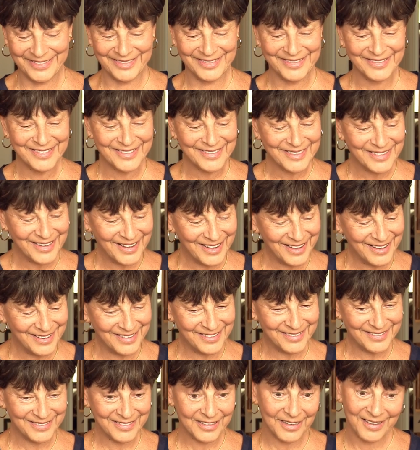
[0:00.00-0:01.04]
one minute.
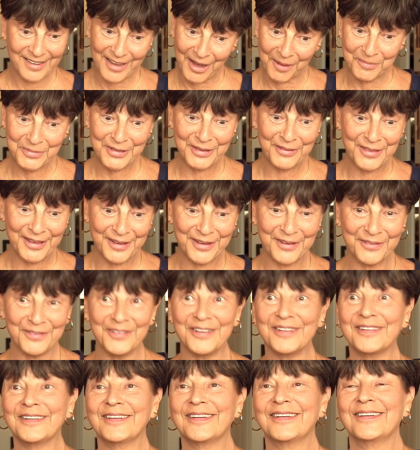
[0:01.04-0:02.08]
come to think of
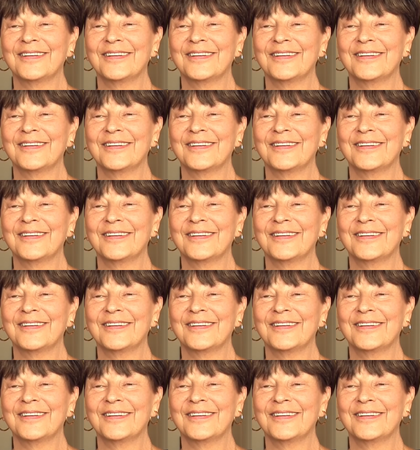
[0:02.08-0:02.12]
it.